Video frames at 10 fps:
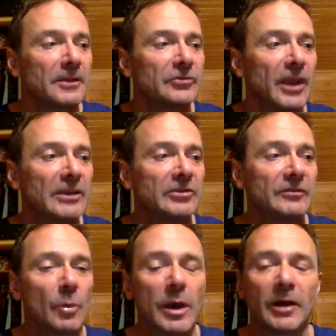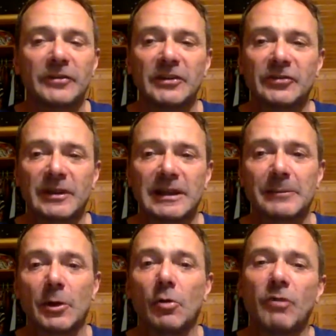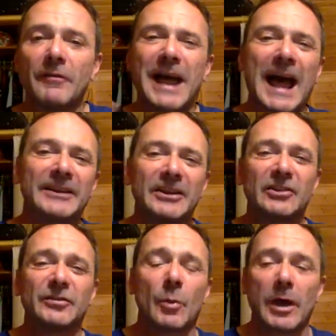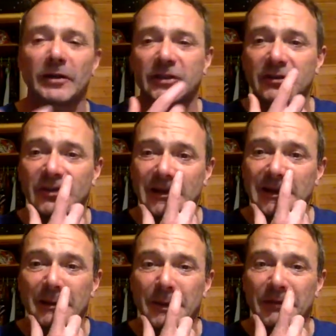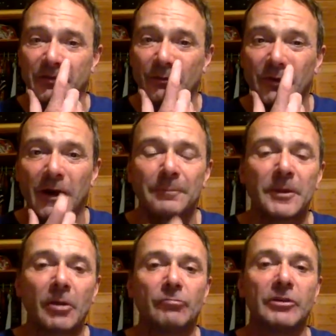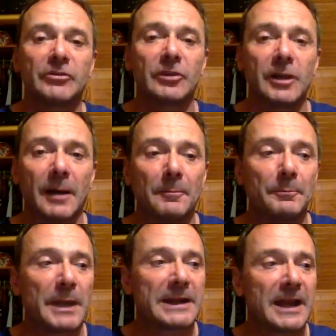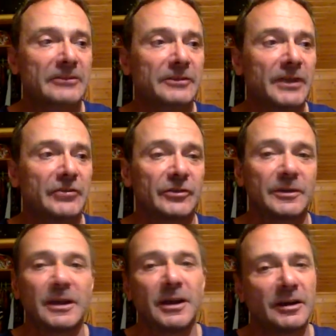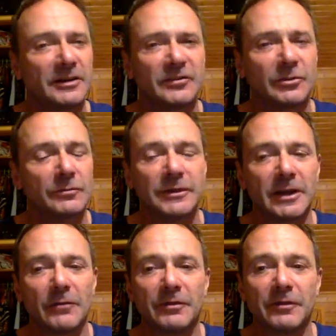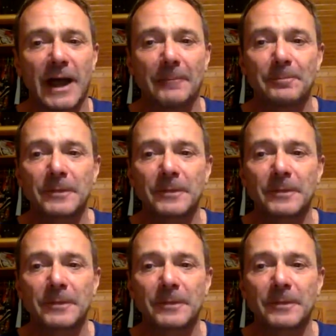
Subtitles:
changing the way I teach it a little bit, or rather adding to the way I teach it a little bit from the original belly activation. I need to do a video for that.